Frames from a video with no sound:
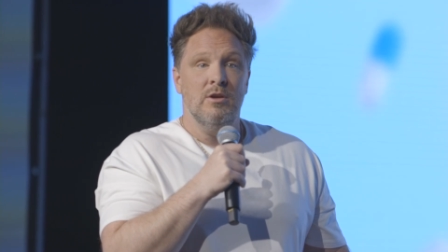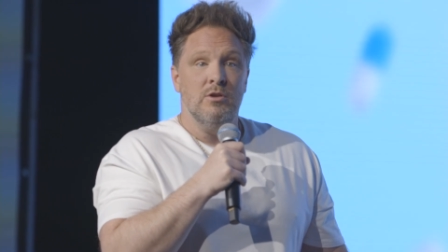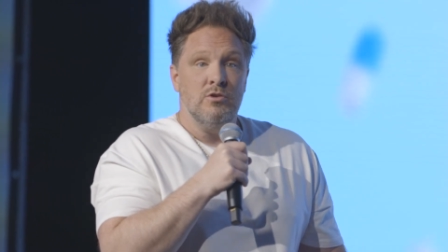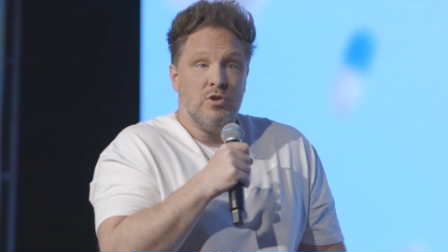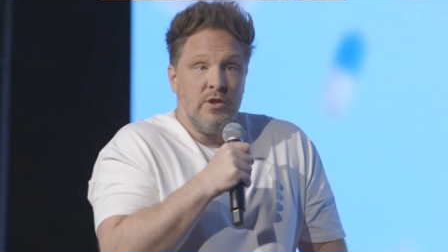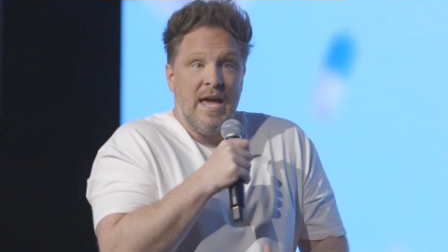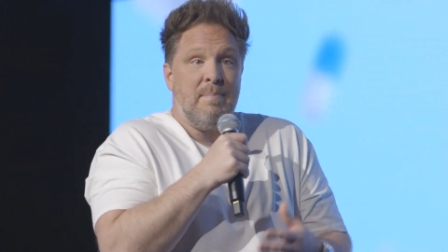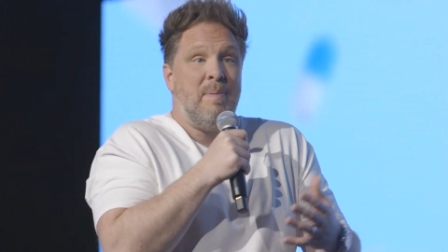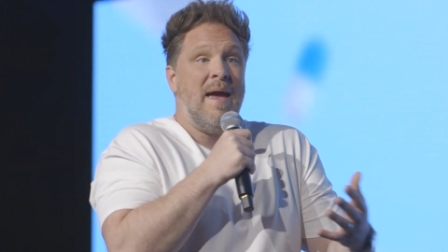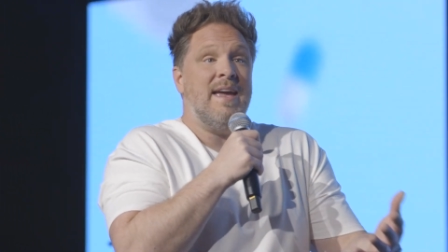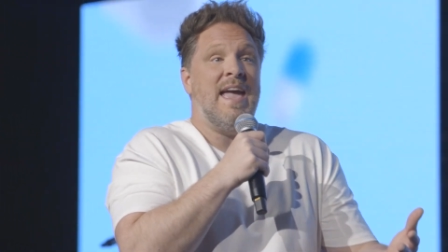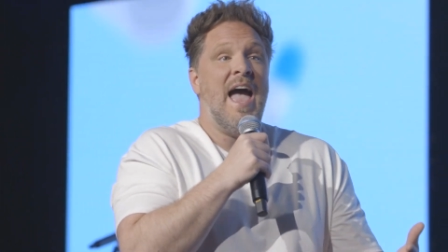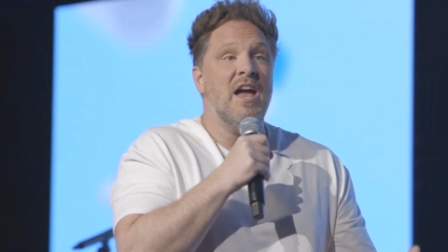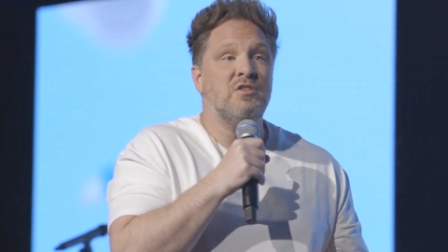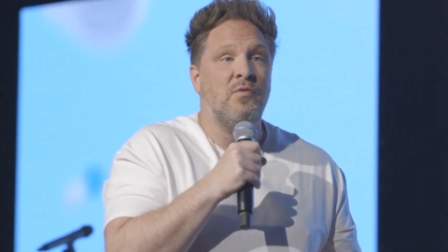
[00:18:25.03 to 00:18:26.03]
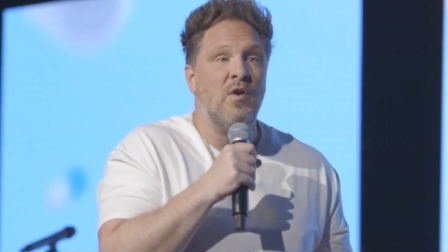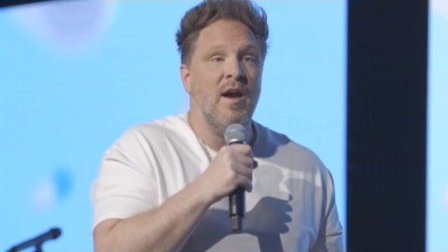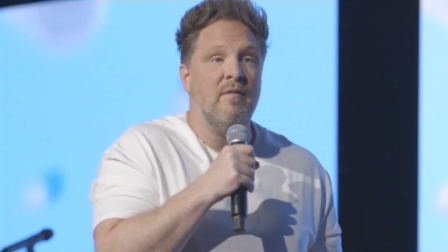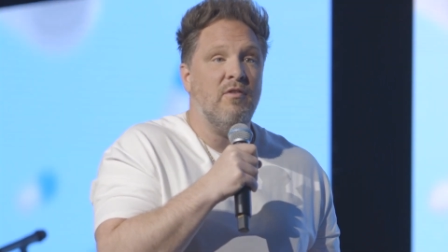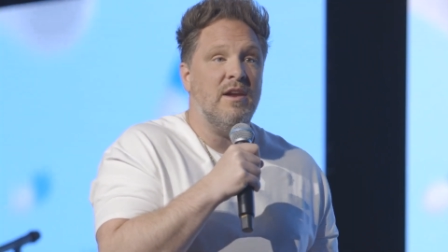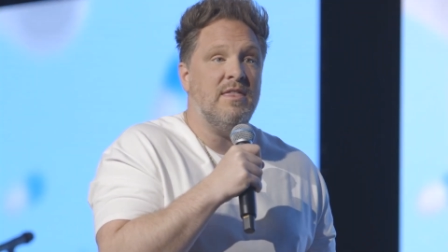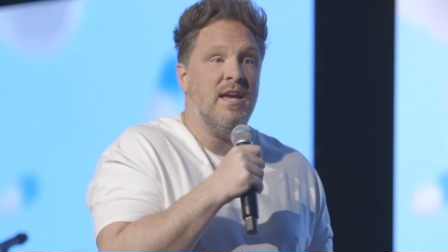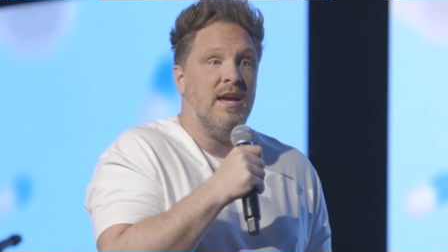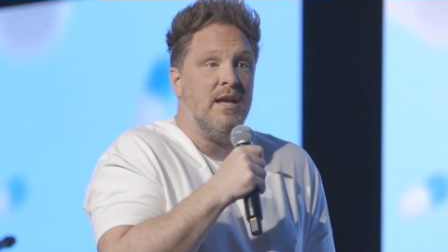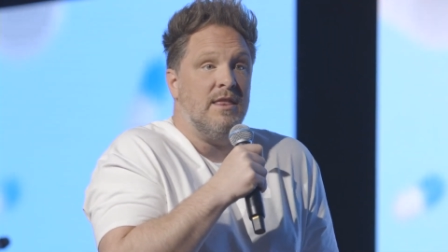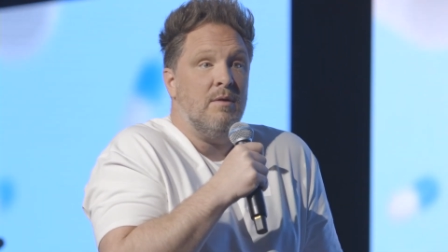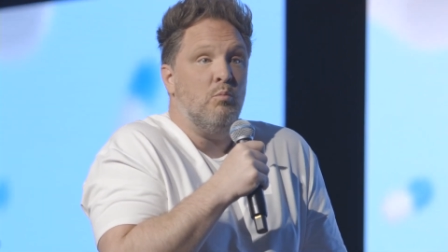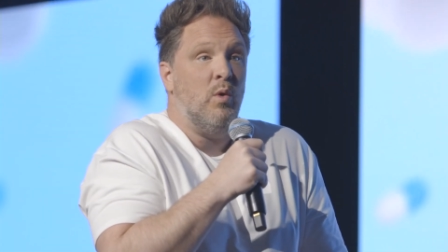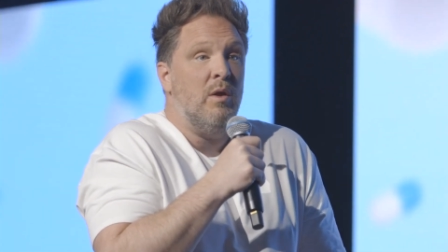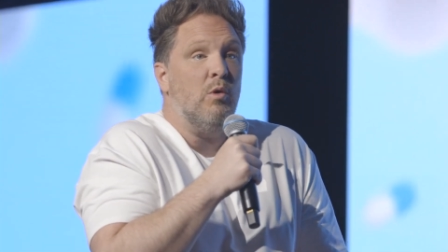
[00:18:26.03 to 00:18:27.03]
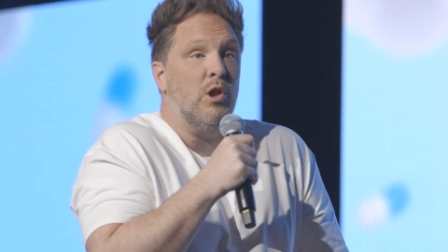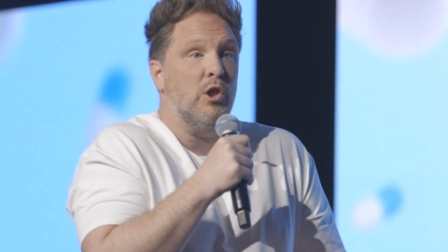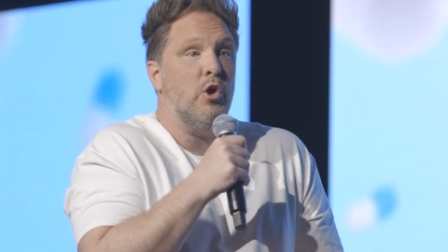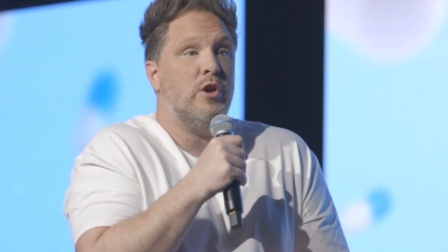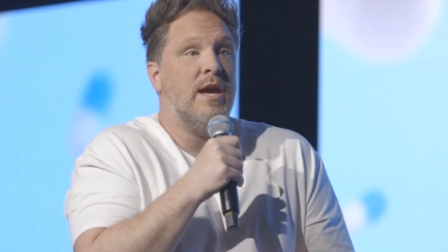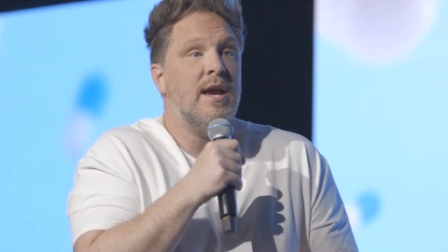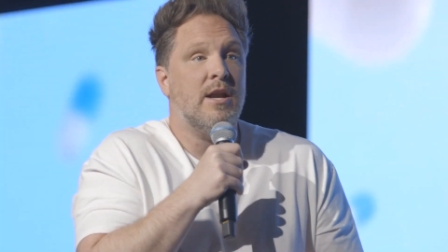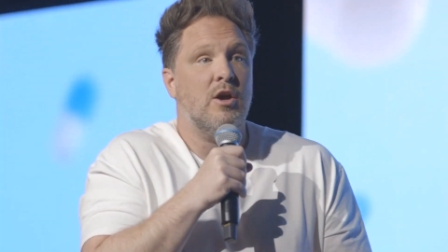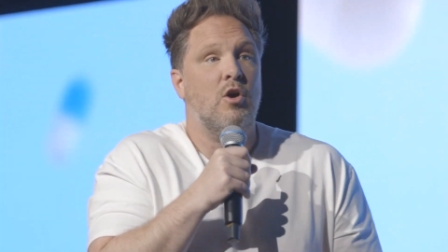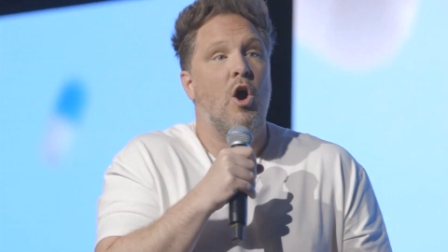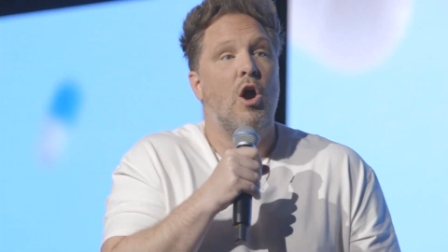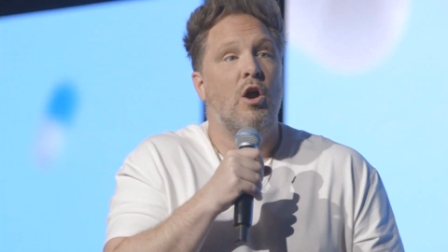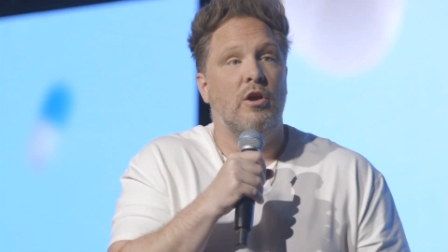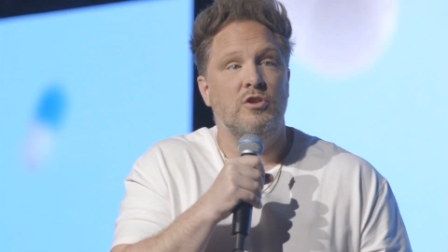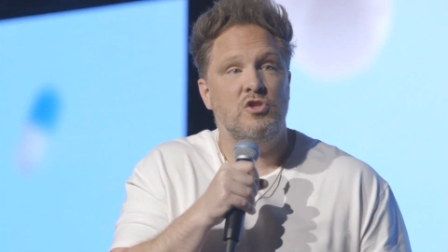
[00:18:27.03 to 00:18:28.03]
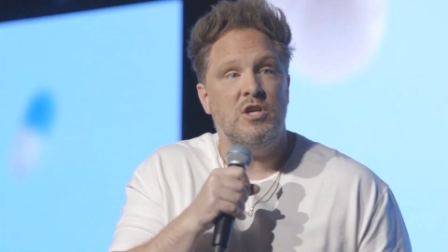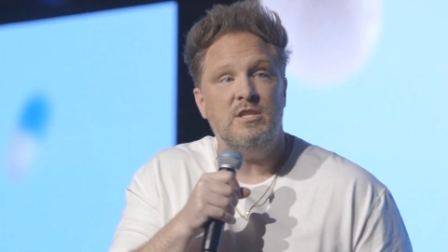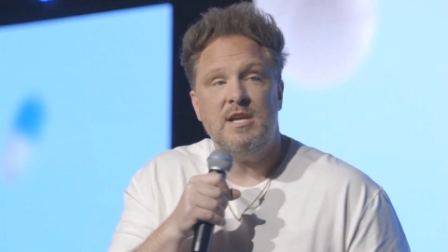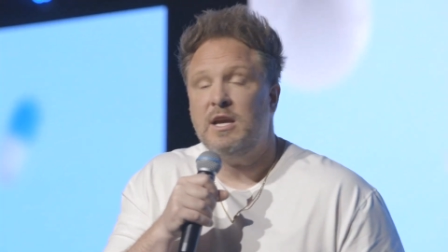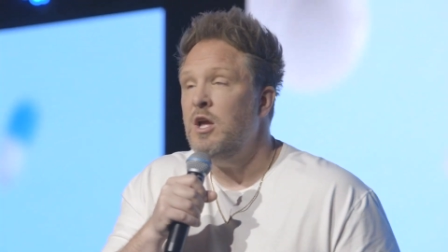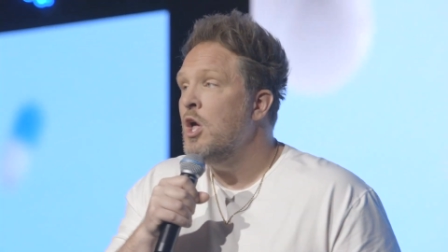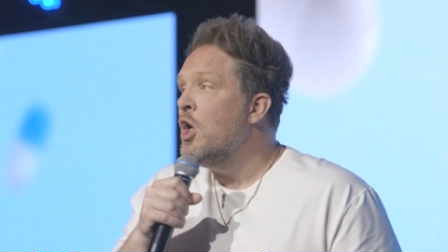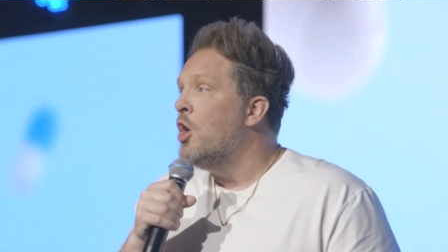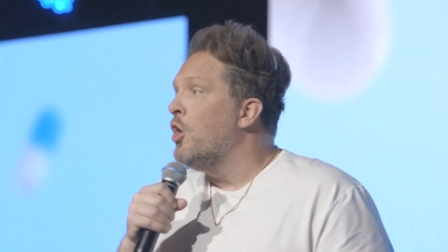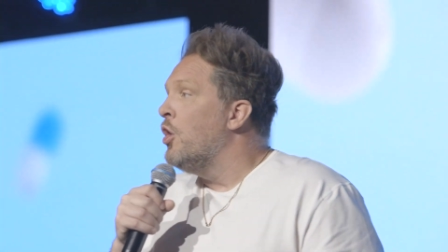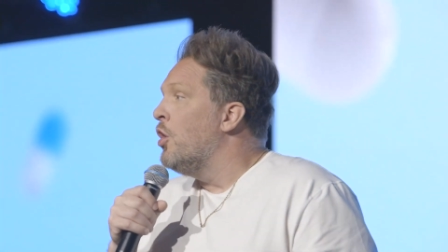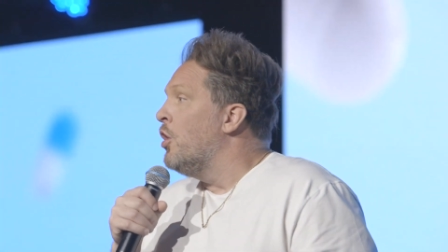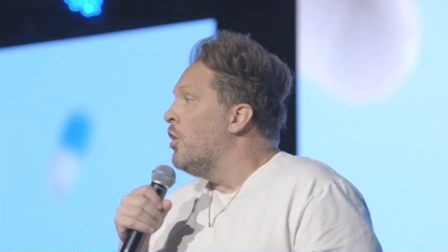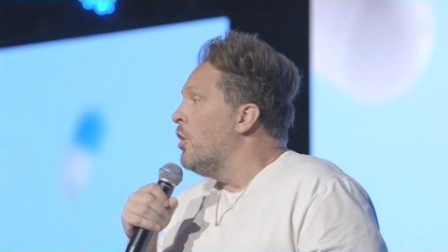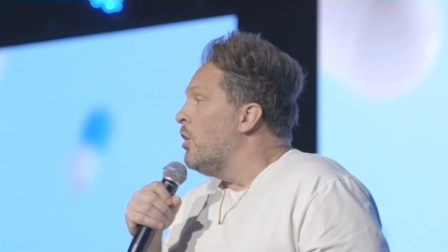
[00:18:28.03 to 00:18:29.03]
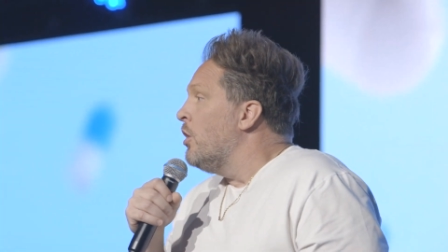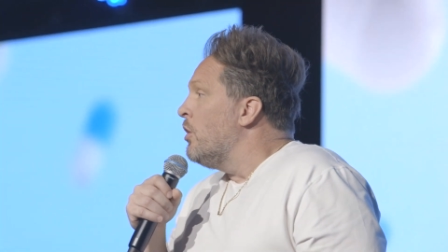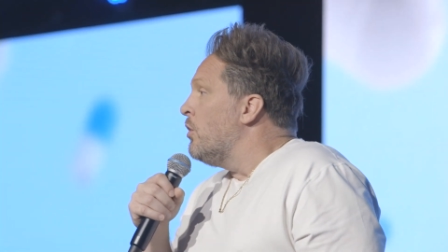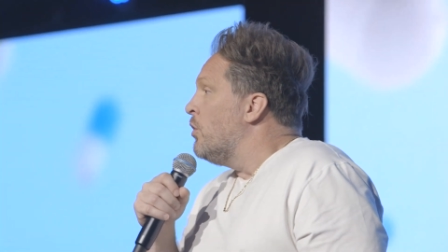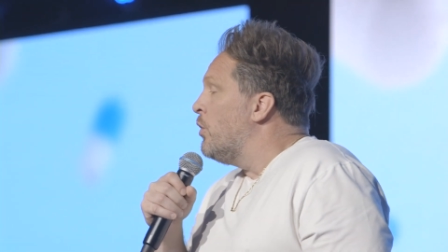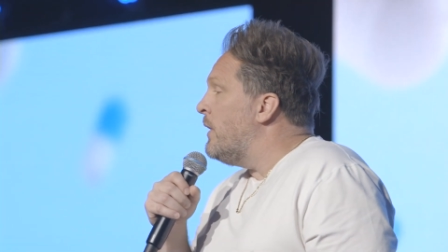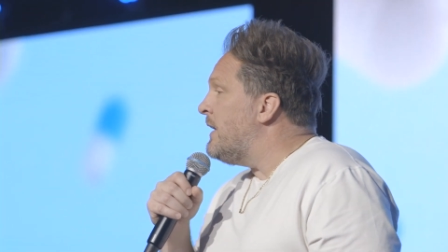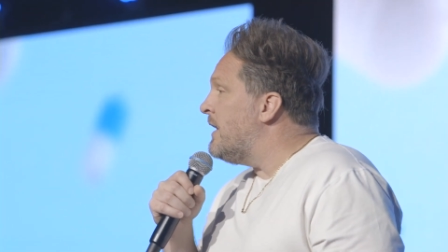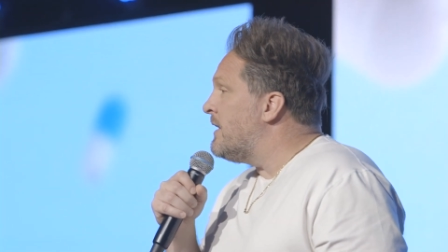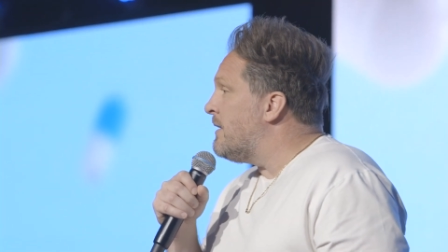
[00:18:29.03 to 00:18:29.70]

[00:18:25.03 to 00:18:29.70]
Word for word: So they pay cash for everything. And then we were looking at a car, and she's like, We need to